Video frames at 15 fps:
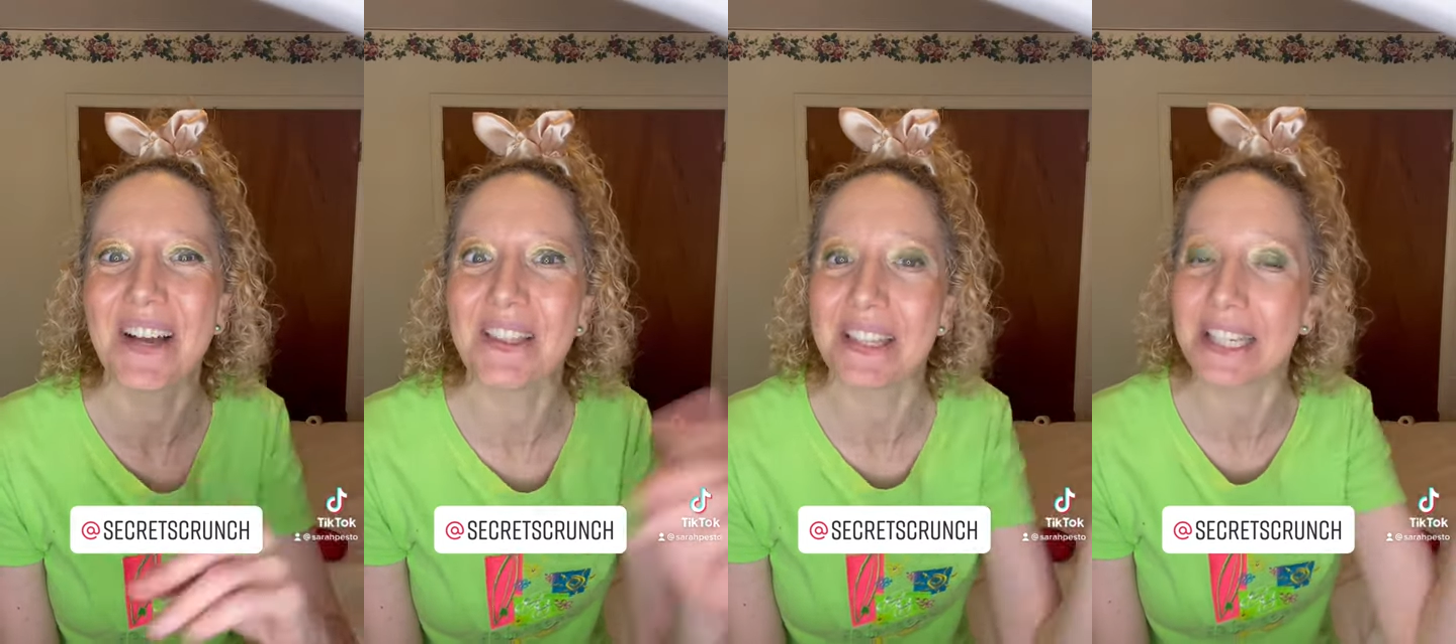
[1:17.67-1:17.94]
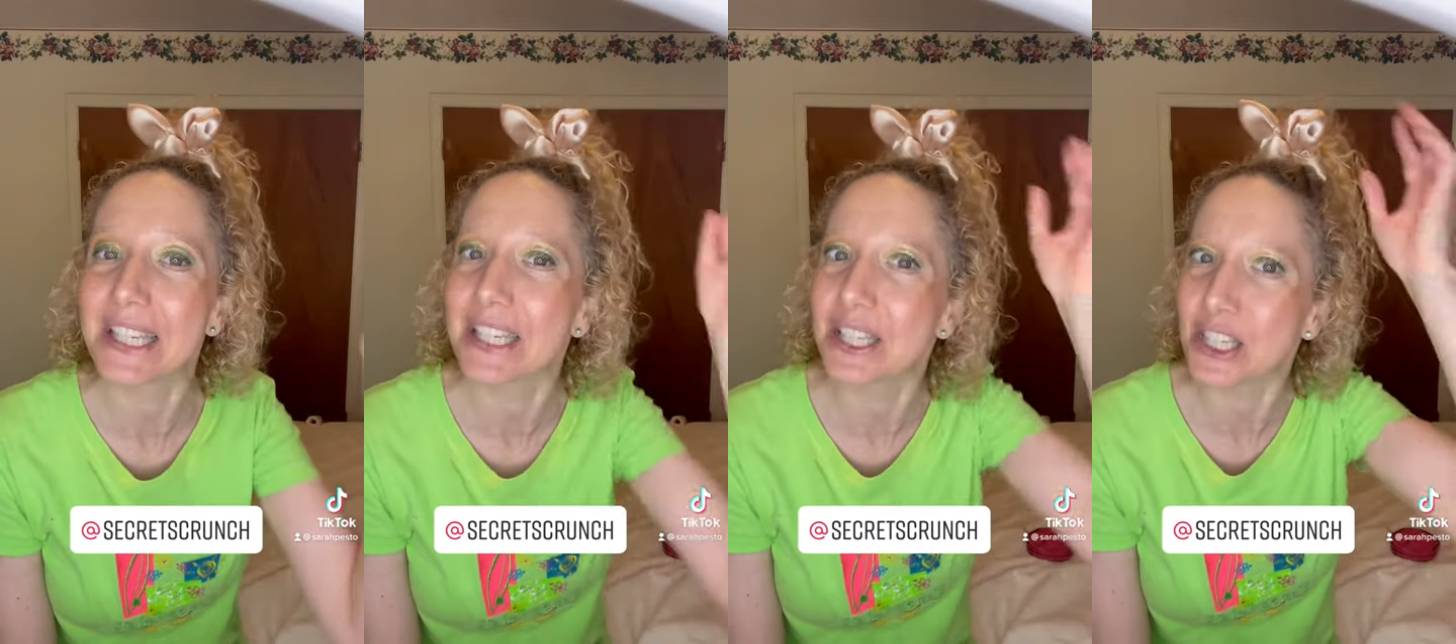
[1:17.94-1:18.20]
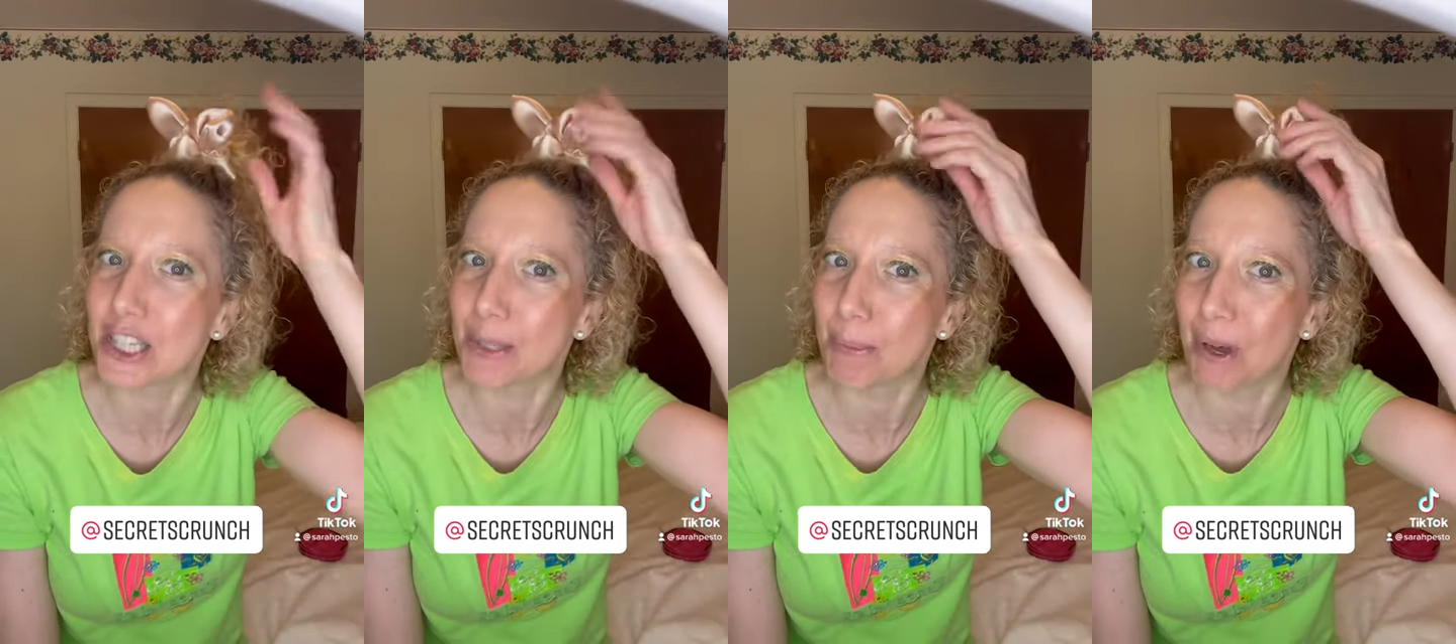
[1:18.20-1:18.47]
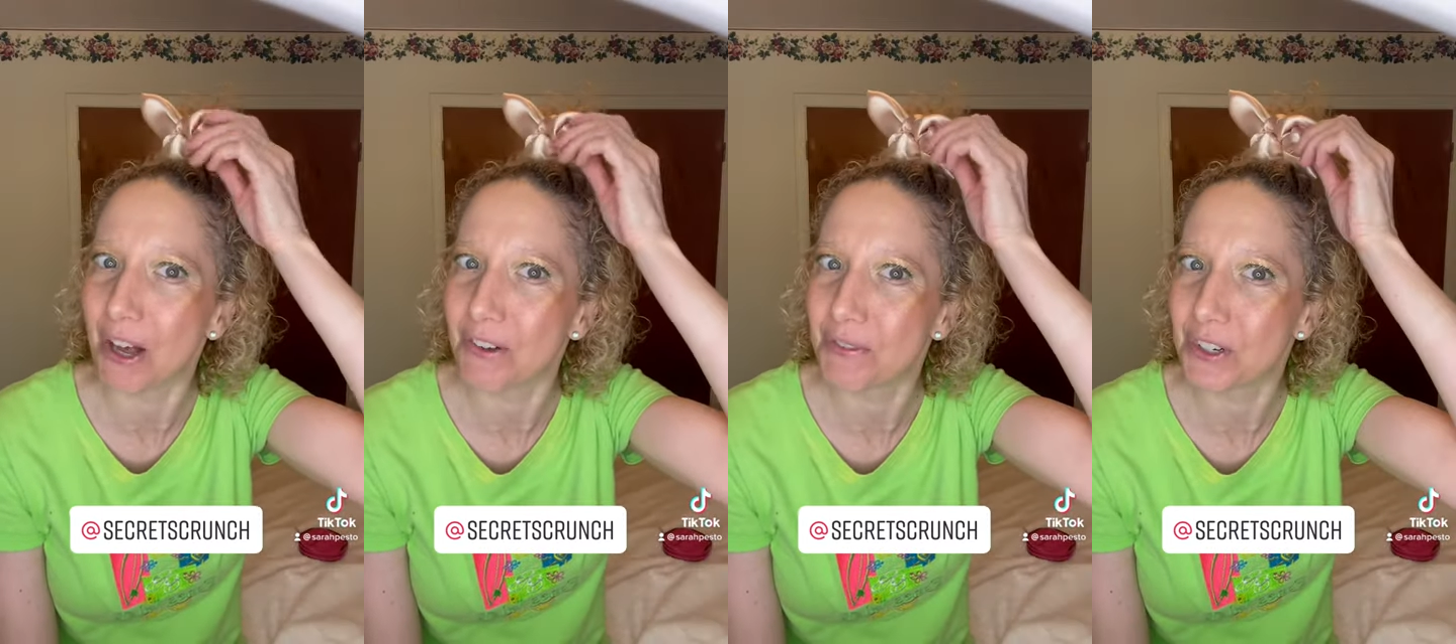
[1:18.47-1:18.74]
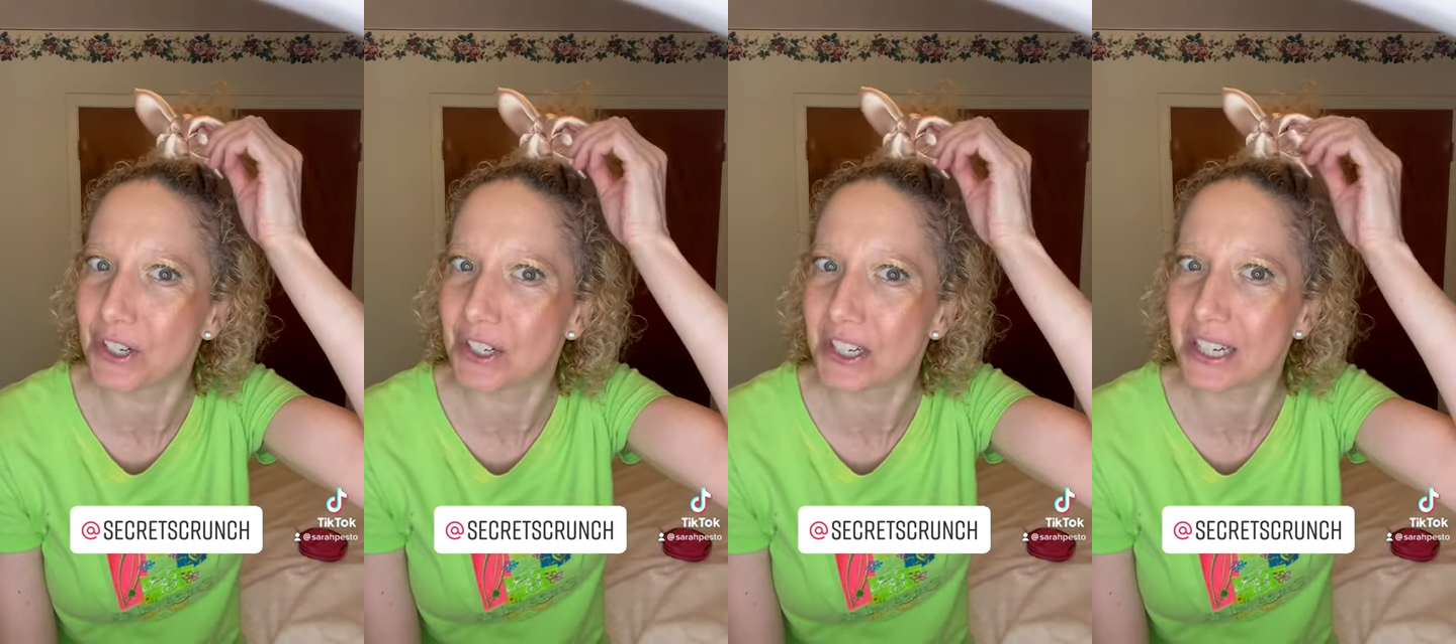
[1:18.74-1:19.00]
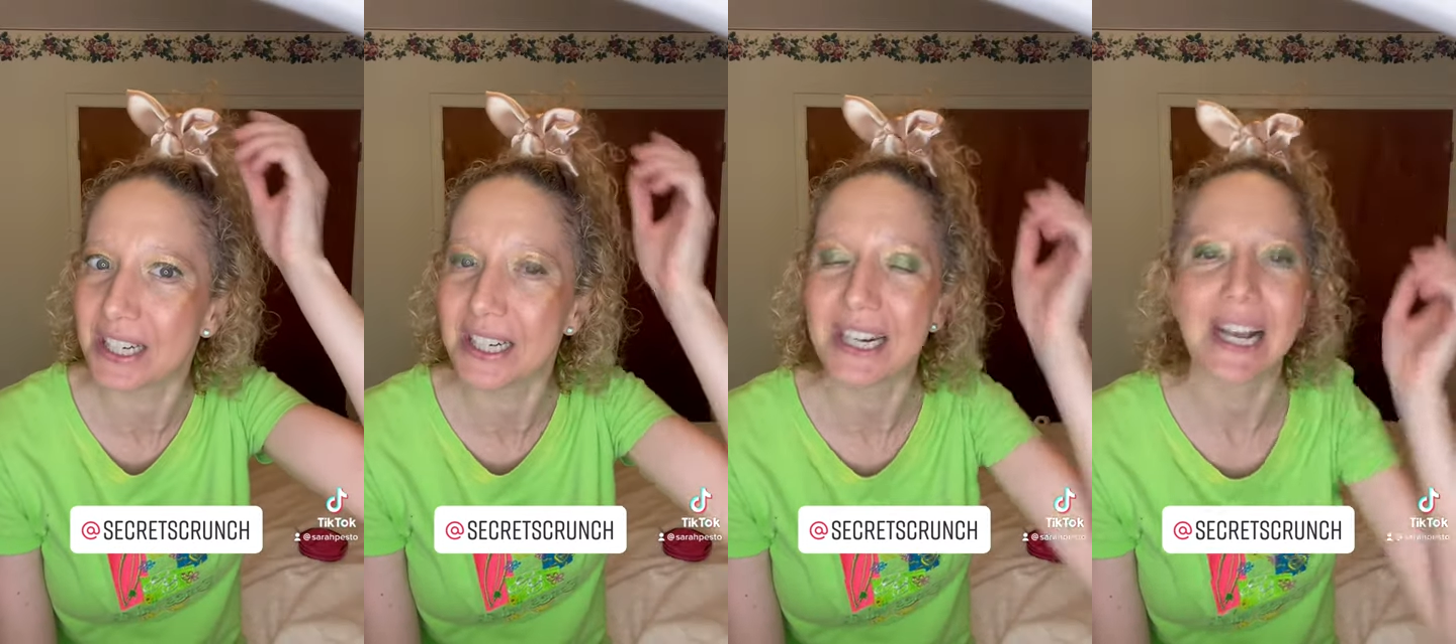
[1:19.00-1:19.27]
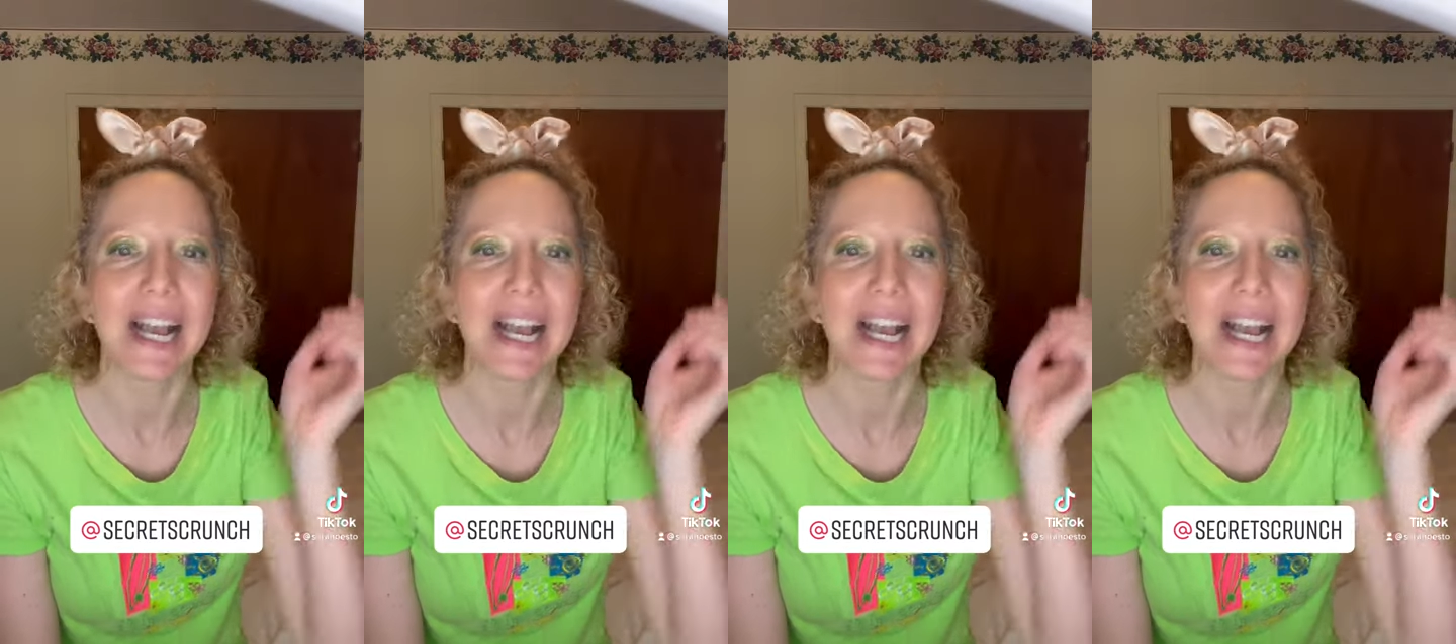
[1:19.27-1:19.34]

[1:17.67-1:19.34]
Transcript: This is the small version.